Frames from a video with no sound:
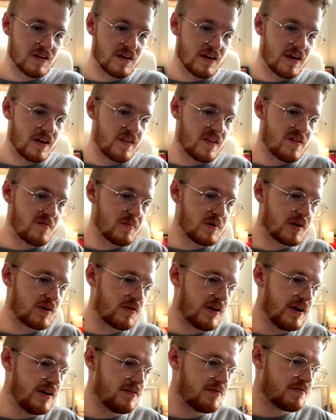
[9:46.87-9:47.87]
and they've been
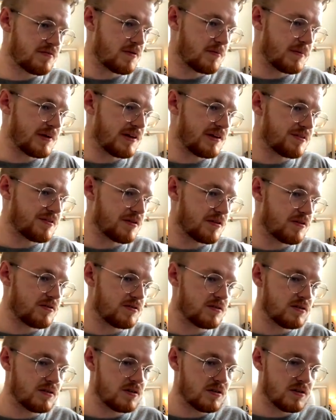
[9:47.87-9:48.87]
great to me, so
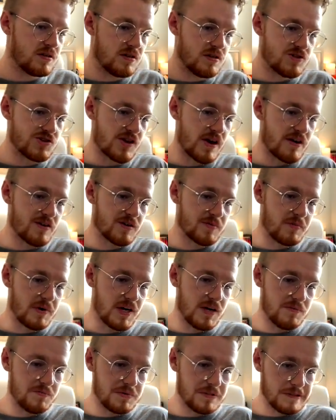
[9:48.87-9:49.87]
shout out to
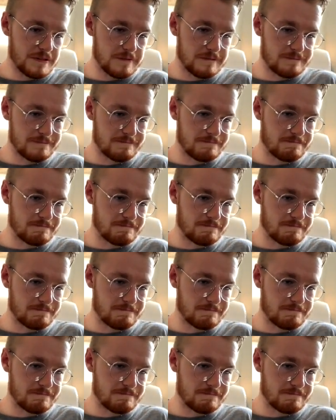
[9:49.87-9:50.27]
Pops.